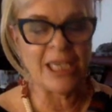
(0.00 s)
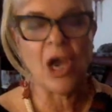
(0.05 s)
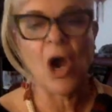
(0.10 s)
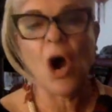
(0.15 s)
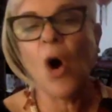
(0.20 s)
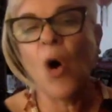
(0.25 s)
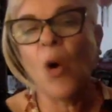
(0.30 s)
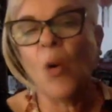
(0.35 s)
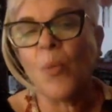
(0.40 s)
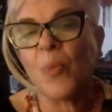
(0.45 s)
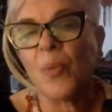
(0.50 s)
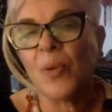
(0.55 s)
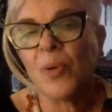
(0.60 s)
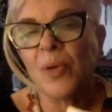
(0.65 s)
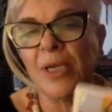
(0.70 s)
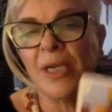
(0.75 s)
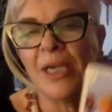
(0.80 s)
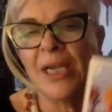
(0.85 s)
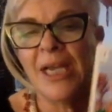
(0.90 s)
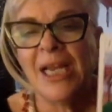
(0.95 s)
Hope
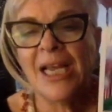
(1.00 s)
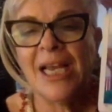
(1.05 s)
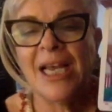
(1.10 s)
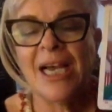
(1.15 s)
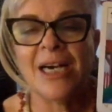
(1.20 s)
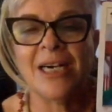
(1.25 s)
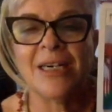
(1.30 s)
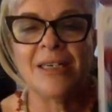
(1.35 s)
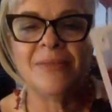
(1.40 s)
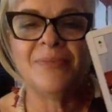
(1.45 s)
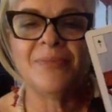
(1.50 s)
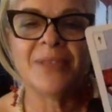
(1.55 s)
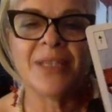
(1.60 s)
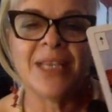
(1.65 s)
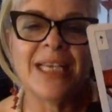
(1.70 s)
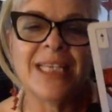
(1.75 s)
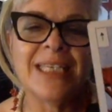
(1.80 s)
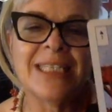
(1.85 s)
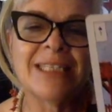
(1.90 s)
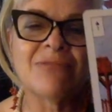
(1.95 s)
um,
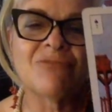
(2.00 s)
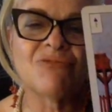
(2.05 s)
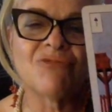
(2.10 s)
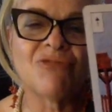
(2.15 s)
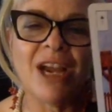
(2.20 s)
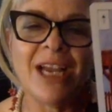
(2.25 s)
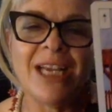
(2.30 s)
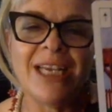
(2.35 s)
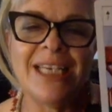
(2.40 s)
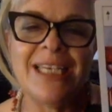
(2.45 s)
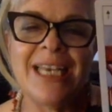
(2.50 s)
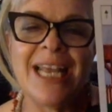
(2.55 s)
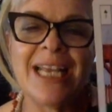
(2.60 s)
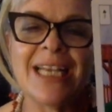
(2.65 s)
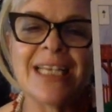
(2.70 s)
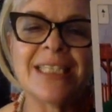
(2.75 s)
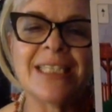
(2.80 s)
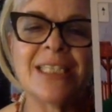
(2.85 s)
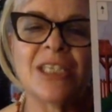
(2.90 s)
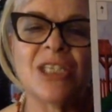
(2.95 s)
is right
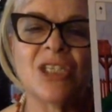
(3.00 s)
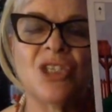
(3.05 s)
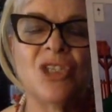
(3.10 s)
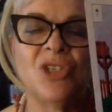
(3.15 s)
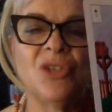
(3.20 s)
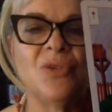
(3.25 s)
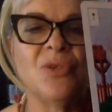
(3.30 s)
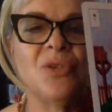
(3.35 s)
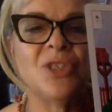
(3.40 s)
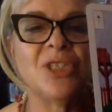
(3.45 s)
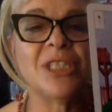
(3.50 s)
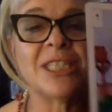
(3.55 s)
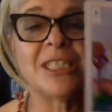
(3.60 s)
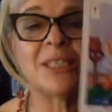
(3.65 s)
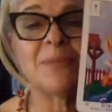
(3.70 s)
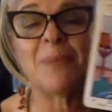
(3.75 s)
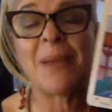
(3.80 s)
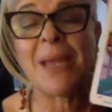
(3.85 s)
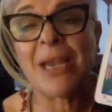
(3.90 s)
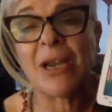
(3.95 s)
next to
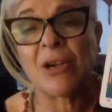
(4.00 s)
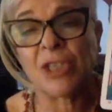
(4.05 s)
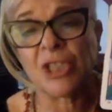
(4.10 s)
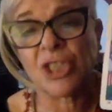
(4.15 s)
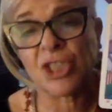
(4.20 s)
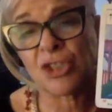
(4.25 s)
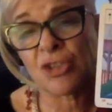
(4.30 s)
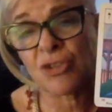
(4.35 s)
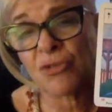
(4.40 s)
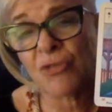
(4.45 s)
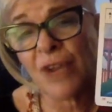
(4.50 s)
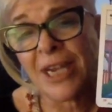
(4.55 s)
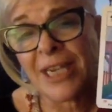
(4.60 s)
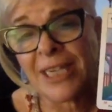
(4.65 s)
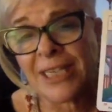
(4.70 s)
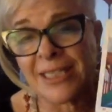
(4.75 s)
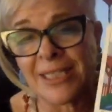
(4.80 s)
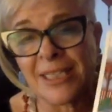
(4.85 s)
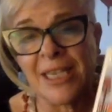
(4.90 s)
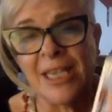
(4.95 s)
despair,
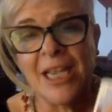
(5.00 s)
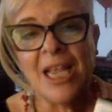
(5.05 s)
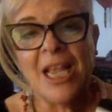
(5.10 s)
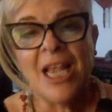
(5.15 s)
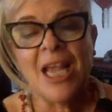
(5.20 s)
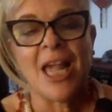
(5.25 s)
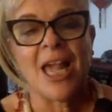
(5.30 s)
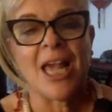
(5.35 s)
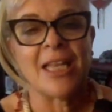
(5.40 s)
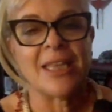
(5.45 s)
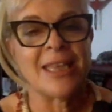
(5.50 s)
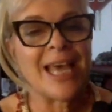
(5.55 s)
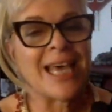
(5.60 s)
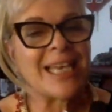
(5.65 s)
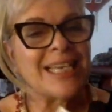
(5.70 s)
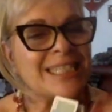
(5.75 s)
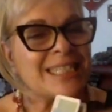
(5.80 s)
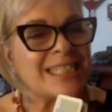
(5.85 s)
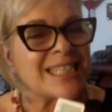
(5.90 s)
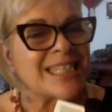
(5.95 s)
disgrace. And
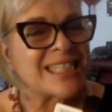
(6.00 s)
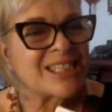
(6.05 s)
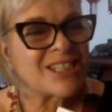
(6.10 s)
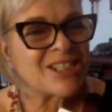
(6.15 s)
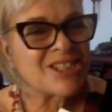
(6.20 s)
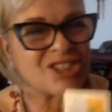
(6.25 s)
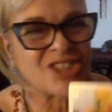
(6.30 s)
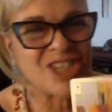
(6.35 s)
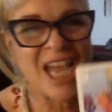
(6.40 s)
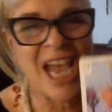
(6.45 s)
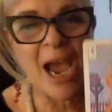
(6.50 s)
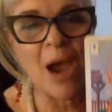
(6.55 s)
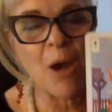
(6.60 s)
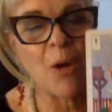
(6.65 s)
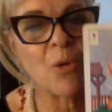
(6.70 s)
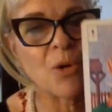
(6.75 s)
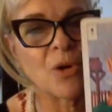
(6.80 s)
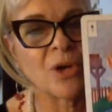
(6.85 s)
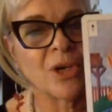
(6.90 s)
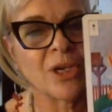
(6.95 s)
that is the
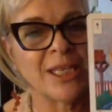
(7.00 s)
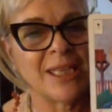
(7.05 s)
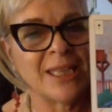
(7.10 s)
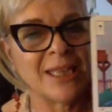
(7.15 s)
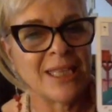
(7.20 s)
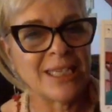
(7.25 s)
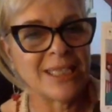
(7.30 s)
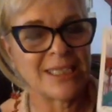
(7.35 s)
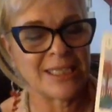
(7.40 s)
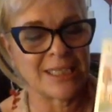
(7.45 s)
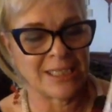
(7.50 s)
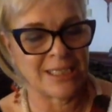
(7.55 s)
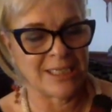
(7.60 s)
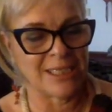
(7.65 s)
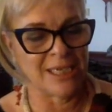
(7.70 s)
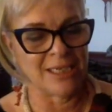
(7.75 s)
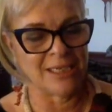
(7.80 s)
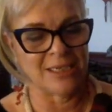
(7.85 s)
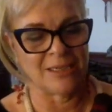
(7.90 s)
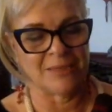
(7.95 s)
tower in this
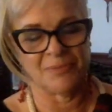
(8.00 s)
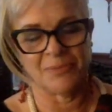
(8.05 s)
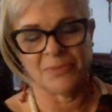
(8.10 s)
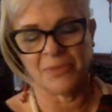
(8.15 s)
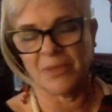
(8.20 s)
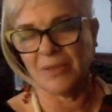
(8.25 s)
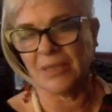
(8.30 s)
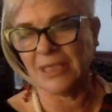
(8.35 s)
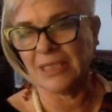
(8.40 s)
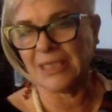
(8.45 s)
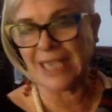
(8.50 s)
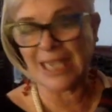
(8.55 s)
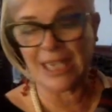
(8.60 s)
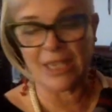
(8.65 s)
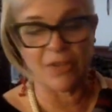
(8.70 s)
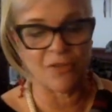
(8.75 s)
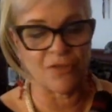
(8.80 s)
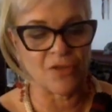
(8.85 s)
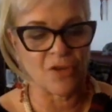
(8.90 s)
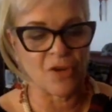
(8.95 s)
um,
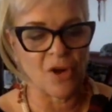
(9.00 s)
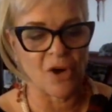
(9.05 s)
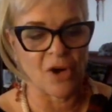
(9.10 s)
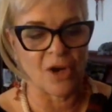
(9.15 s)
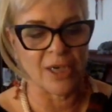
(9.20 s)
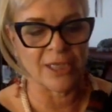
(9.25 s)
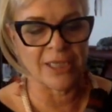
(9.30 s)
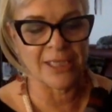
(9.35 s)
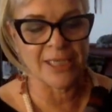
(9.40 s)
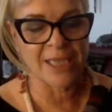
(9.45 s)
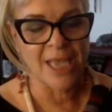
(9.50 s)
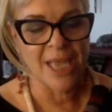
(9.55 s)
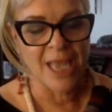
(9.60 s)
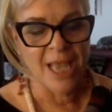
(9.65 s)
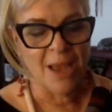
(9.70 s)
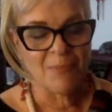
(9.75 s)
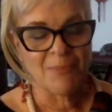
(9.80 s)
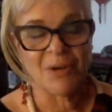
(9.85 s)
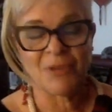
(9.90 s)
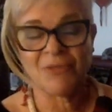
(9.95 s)
deck of cards.
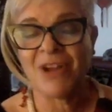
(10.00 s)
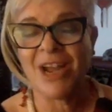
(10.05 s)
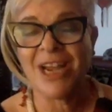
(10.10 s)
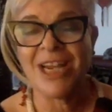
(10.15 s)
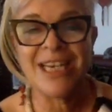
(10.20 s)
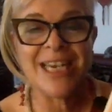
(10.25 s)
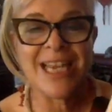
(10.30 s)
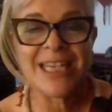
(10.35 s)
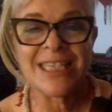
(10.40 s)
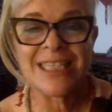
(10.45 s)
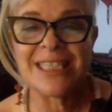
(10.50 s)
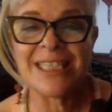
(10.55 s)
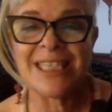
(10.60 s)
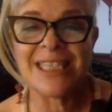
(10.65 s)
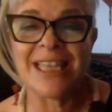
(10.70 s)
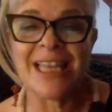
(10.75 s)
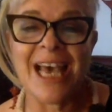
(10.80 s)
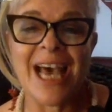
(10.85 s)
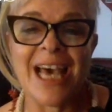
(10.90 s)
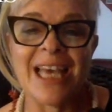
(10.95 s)
But right next to
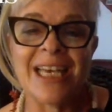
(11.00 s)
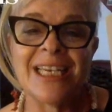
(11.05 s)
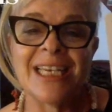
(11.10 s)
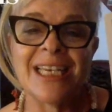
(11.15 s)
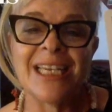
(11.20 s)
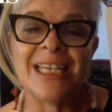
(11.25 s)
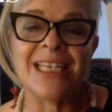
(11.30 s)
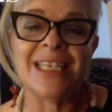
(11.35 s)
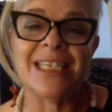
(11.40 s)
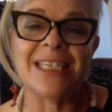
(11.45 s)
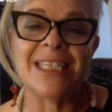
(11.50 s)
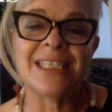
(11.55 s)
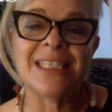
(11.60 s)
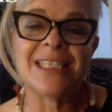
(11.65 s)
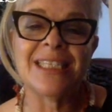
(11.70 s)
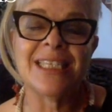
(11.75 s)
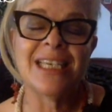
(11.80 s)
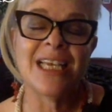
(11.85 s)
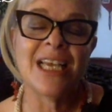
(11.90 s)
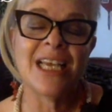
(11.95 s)
that is